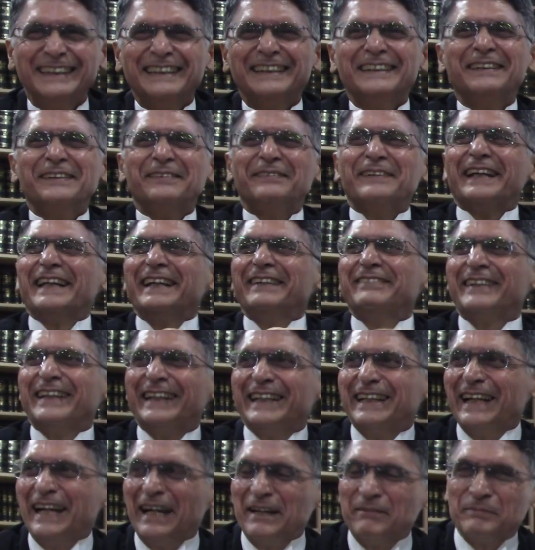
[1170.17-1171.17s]
a very,
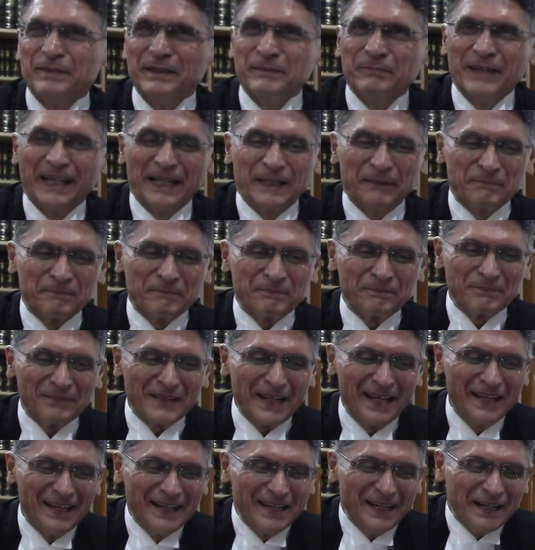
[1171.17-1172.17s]
very happy man.
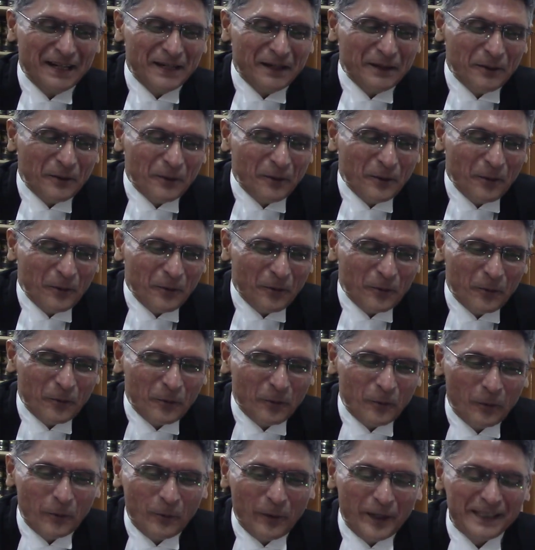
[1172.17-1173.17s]

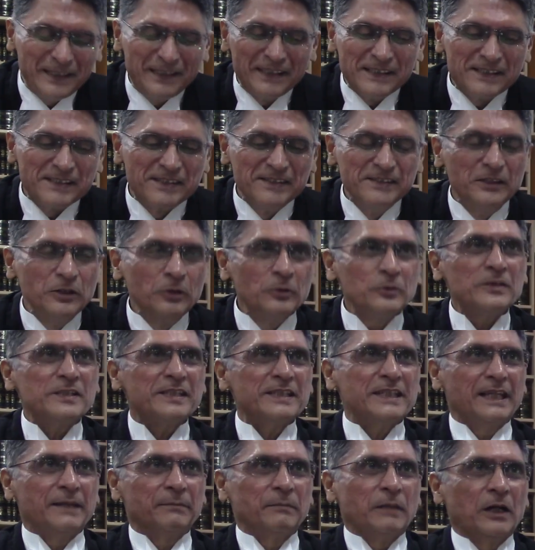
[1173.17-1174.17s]
When this news
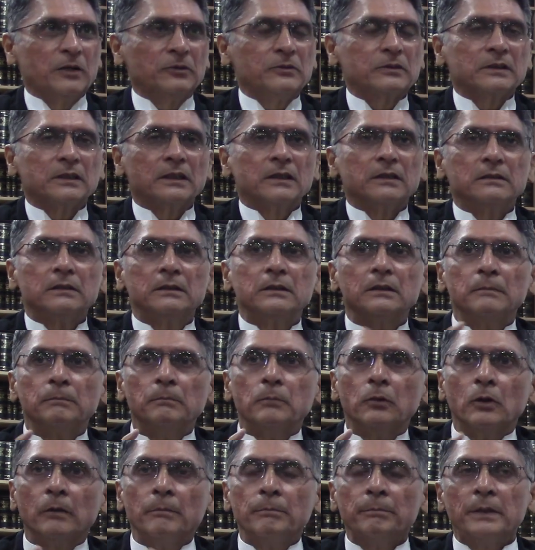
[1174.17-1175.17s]
came out, the
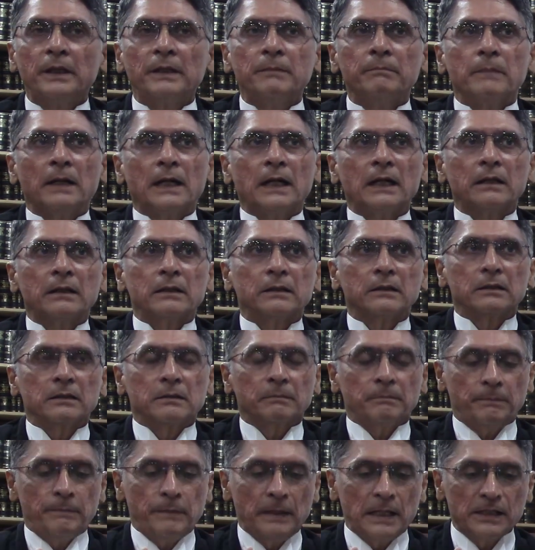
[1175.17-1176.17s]
Bombay Bar
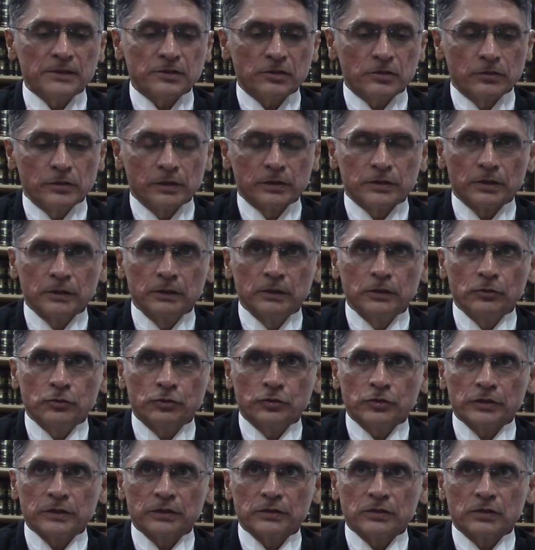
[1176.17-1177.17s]
passed
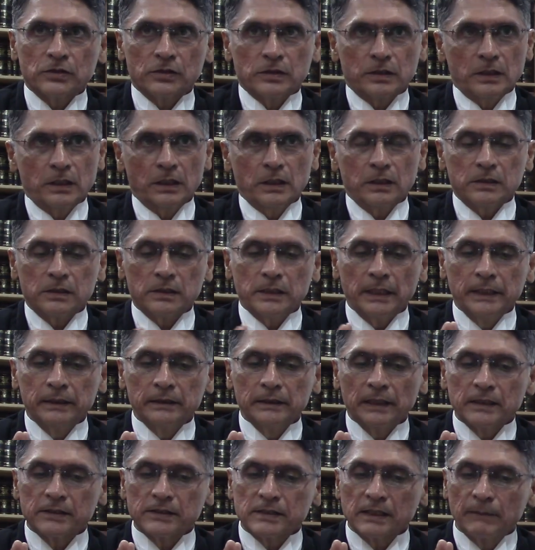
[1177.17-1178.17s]
resolutions saying
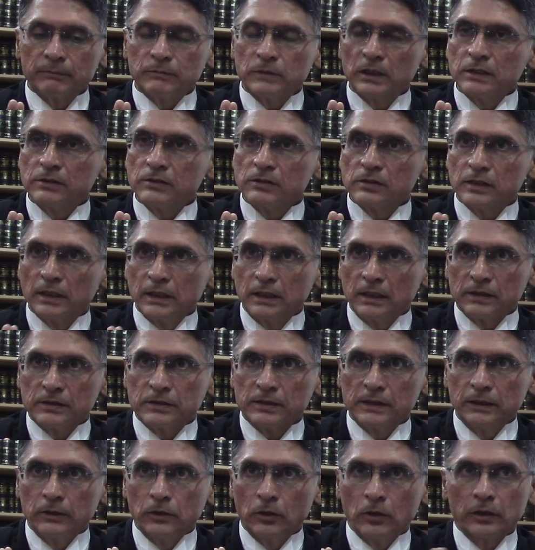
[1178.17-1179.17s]
there's something
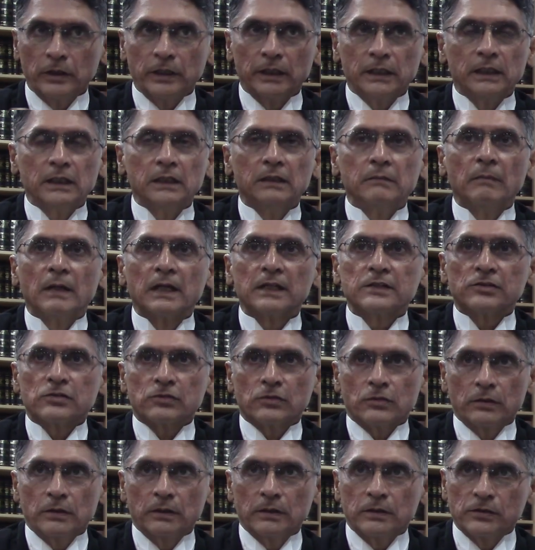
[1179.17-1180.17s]
seriously wrong, he must
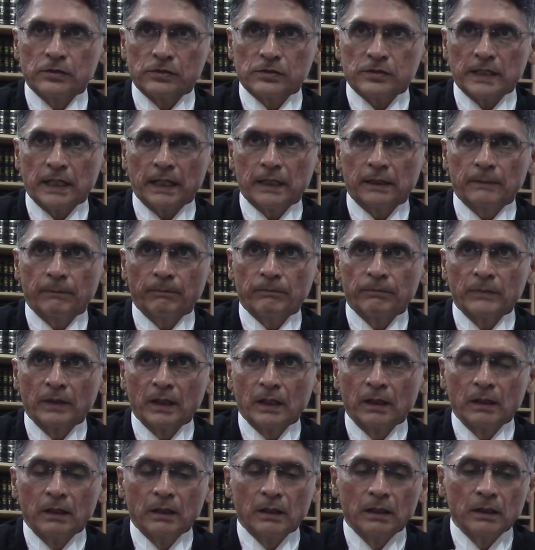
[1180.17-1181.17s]
resign.
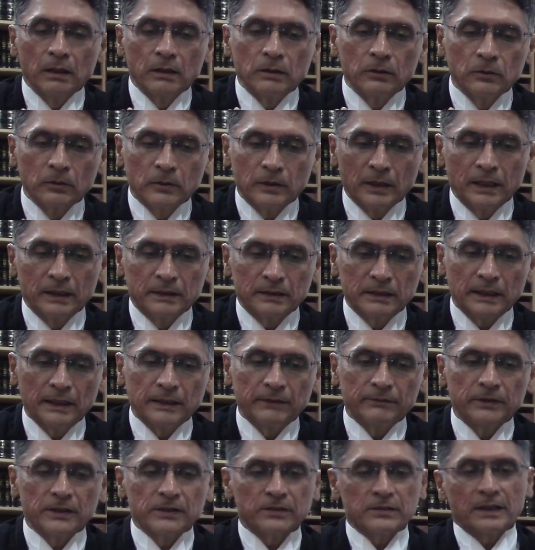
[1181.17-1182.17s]
You can't
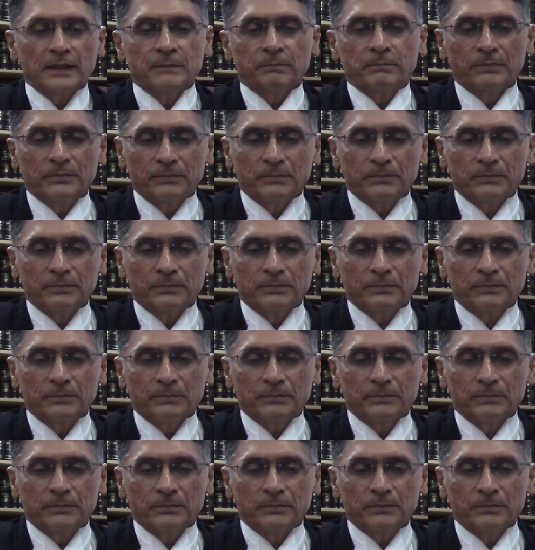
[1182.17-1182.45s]
have this. And